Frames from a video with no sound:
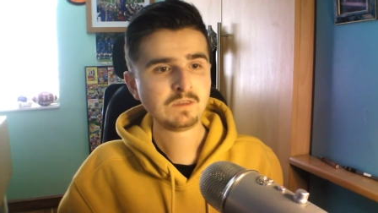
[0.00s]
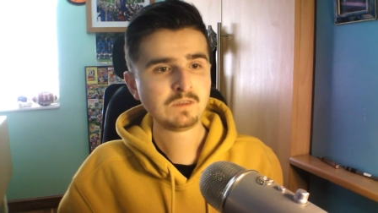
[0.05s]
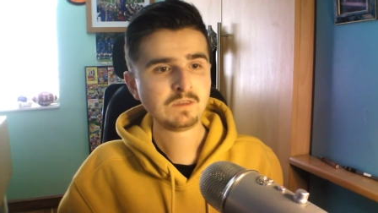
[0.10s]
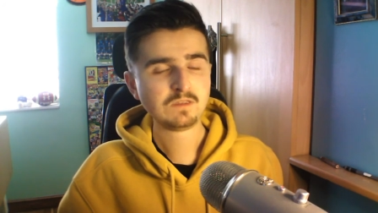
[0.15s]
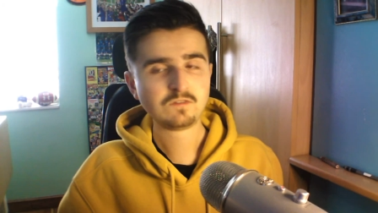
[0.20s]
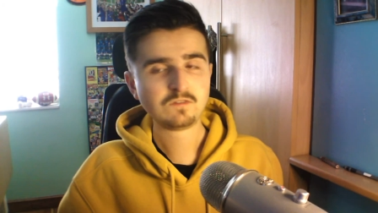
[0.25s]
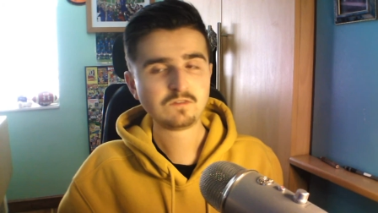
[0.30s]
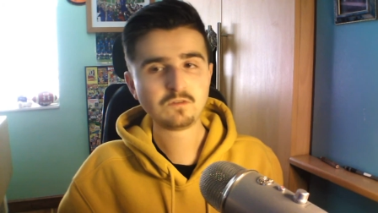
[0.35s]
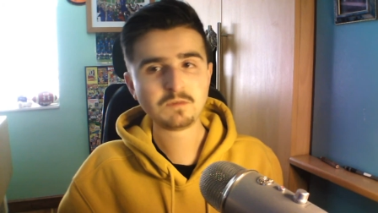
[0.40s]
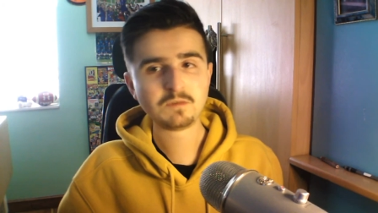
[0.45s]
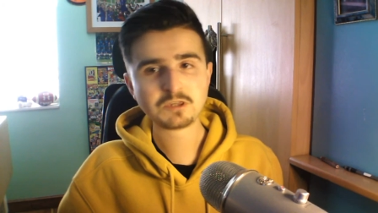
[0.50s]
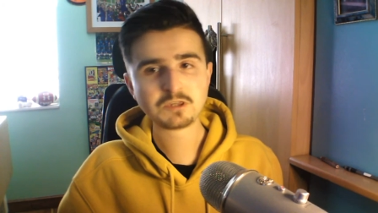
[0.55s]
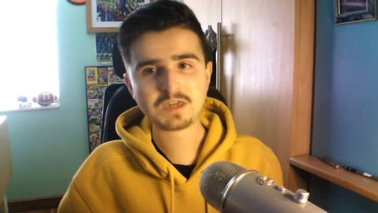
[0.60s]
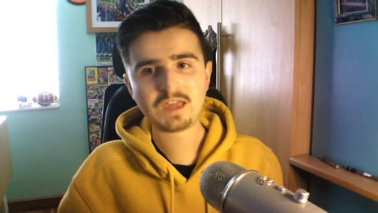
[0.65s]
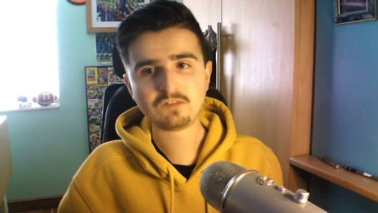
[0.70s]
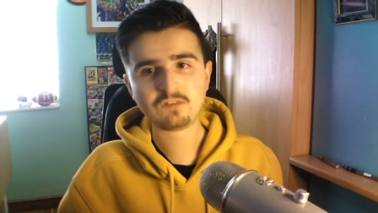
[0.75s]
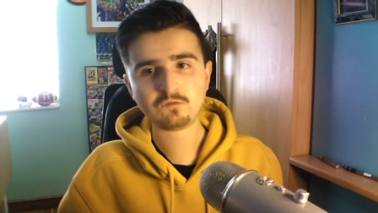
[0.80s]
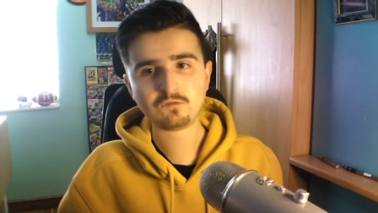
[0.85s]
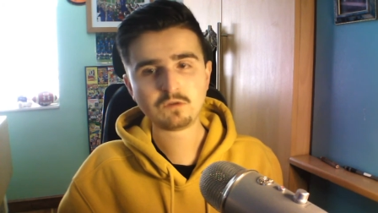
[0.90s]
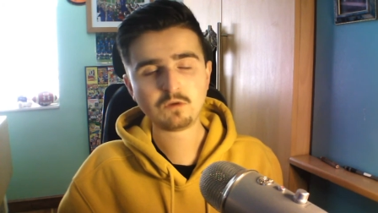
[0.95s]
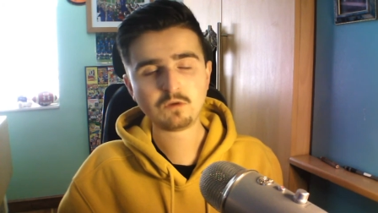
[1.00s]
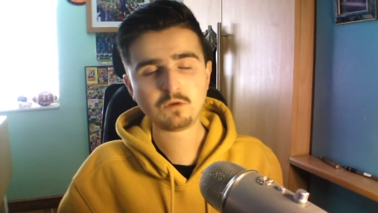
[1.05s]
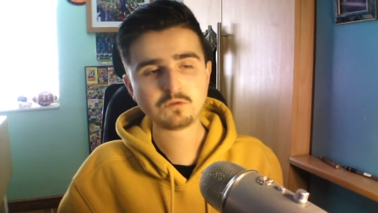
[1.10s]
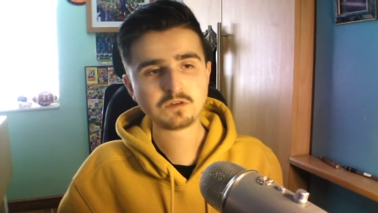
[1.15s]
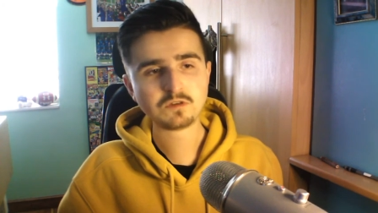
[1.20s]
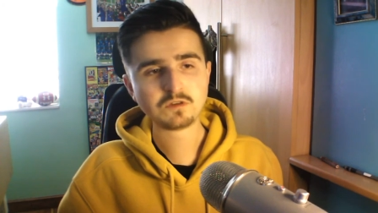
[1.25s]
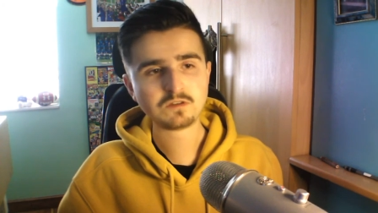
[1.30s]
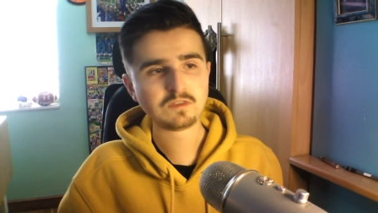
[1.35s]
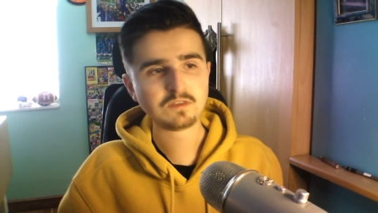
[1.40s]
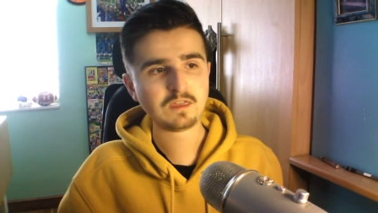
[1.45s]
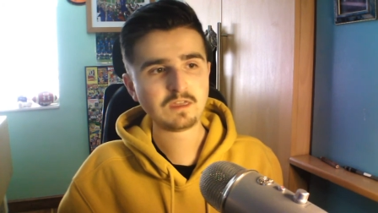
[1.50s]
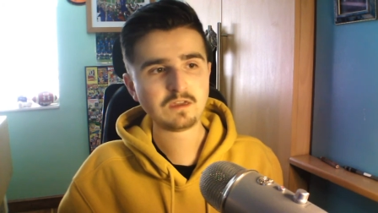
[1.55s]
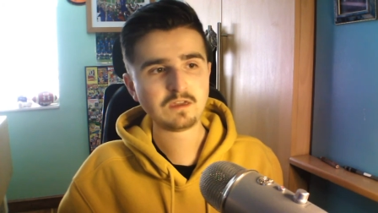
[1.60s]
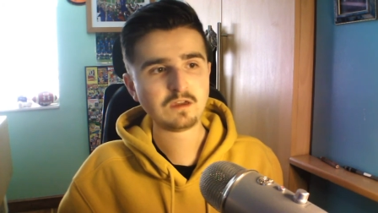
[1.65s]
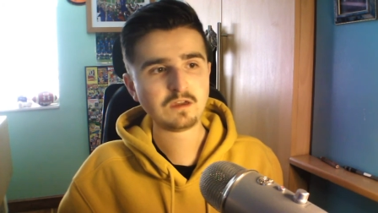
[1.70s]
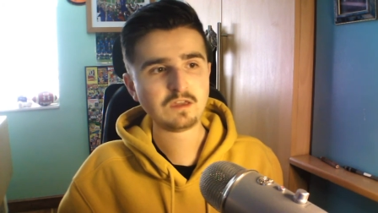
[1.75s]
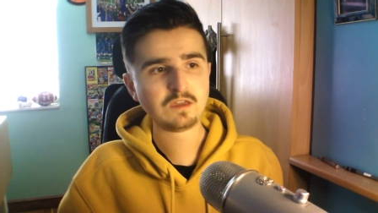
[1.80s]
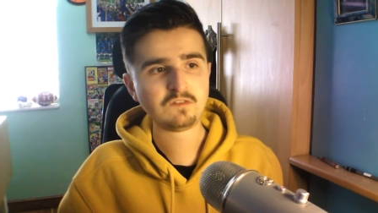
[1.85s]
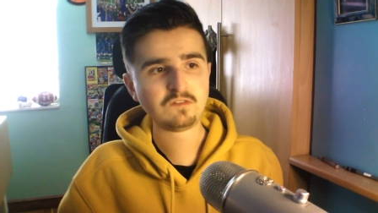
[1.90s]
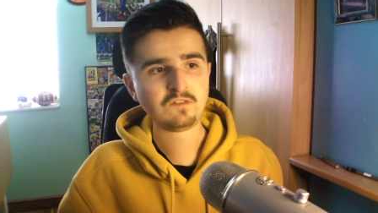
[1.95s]
Too much cancel culture today,
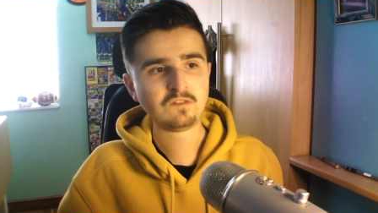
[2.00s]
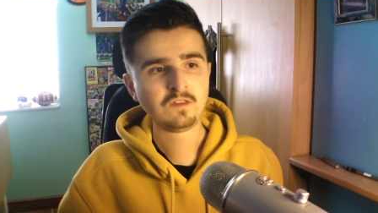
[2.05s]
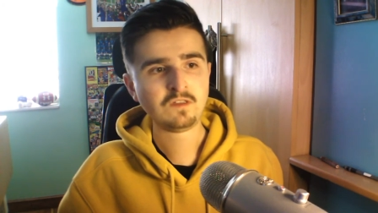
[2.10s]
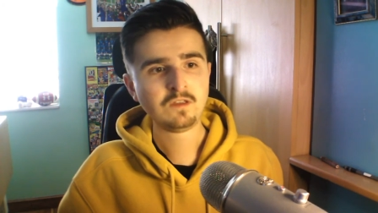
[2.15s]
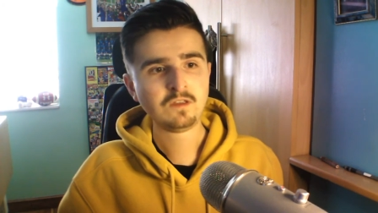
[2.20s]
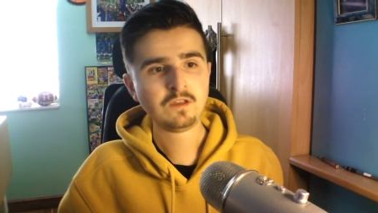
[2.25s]
guys.